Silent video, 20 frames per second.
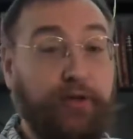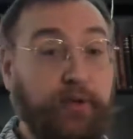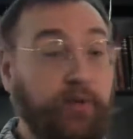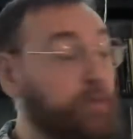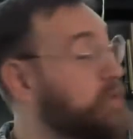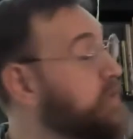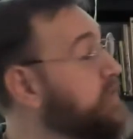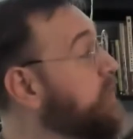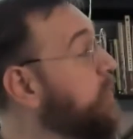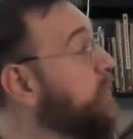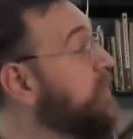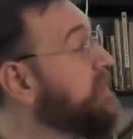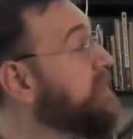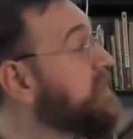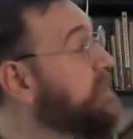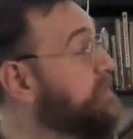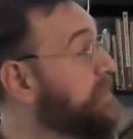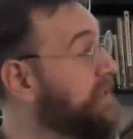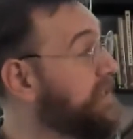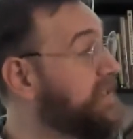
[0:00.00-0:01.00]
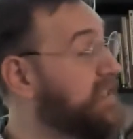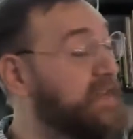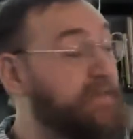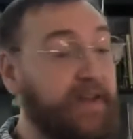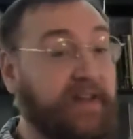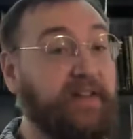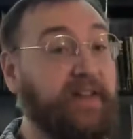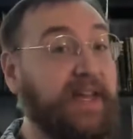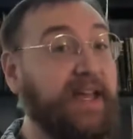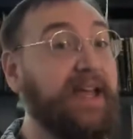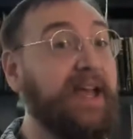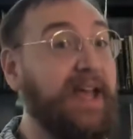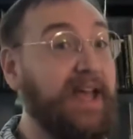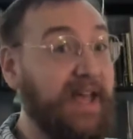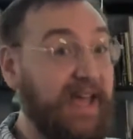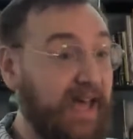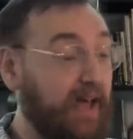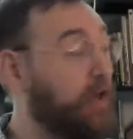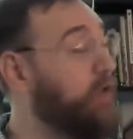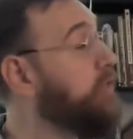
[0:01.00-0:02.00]
resort, specifically
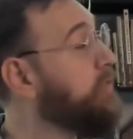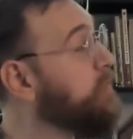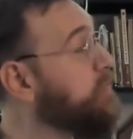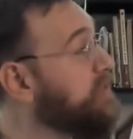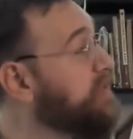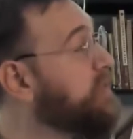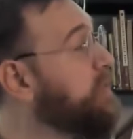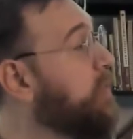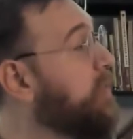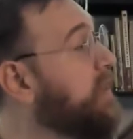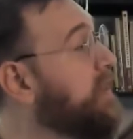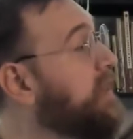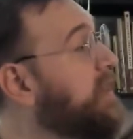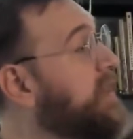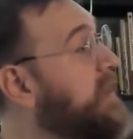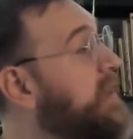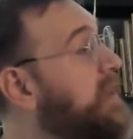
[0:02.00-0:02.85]
health resort,